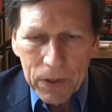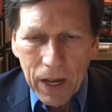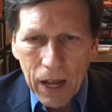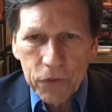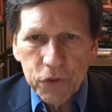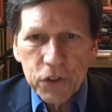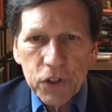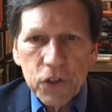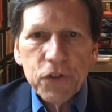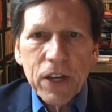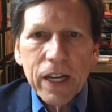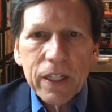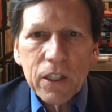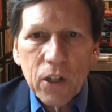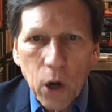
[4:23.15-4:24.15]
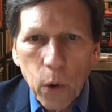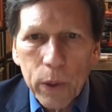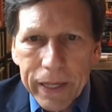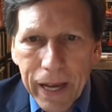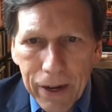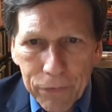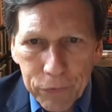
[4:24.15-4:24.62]
And she said,
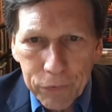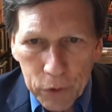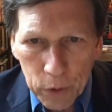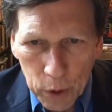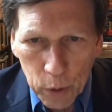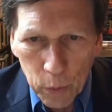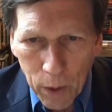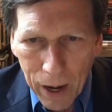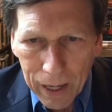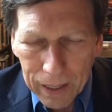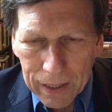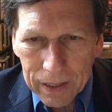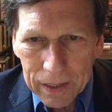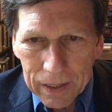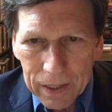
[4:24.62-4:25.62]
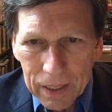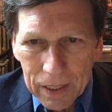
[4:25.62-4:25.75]
going after Iraq.